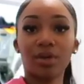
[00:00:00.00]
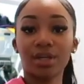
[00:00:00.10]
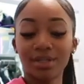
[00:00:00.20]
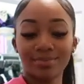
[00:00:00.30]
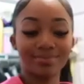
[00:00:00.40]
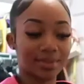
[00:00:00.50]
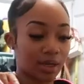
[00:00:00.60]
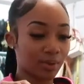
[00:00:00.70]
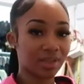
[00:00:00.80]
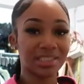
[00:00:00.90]
wearing.
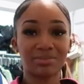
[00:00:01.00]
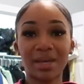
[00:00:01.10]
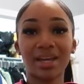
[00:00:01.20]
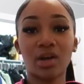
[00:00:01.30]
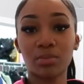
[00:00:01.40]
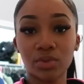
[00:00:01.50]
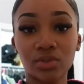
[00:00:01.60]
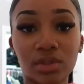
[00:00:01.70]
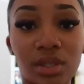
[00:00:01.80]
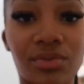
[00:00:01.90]
I wear this bag
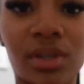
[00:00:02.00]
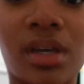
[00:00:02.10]
almost every